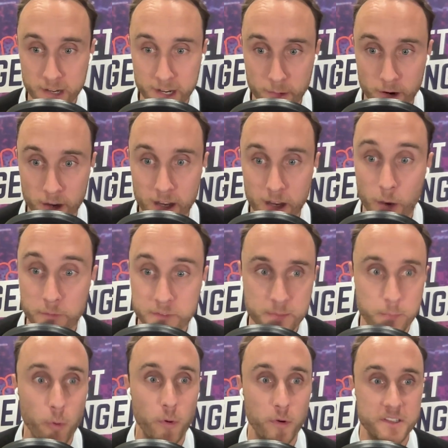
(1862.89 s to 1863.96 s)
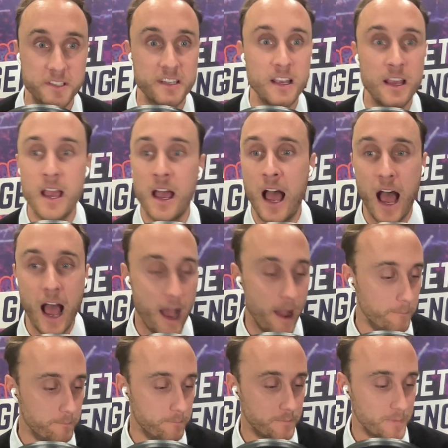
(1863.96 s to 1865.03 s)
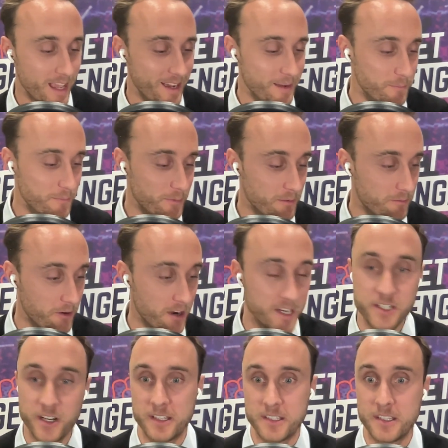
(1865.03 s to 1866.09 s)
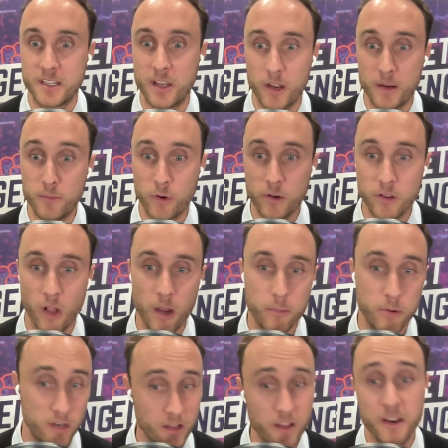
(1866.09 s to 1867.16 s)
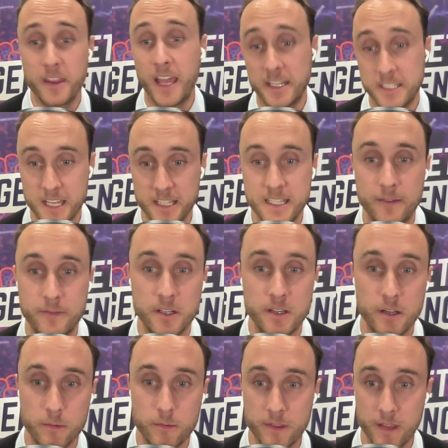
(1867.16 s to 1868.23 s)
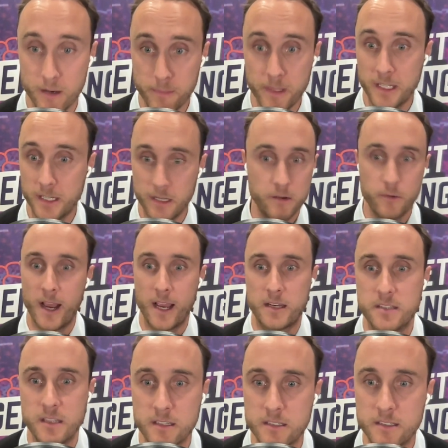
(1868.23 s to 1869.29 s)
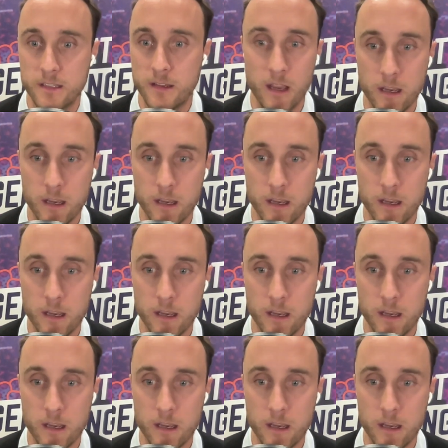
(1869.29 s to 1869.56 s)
I'll get it right, of sports, with franchises going more global. And a lot of that does have to do with their ability to access